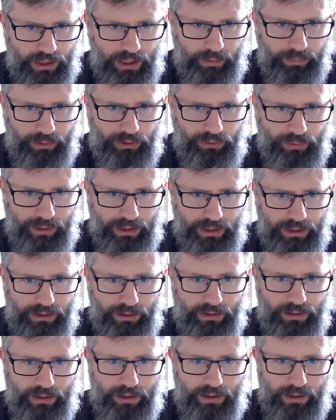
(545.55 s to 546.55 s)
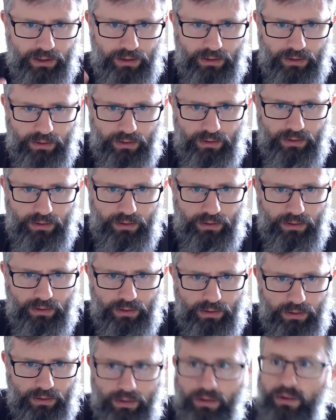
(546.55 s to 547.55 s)
And between
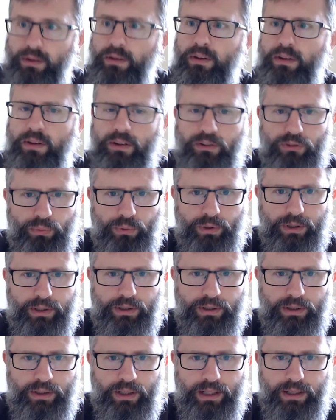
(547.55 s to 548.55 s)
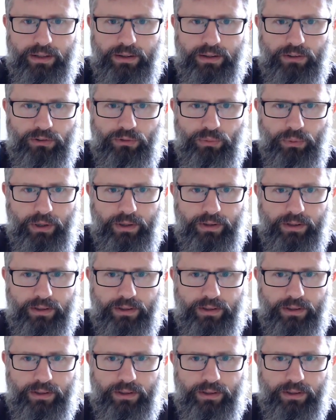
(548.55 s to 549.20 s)
this one and this one,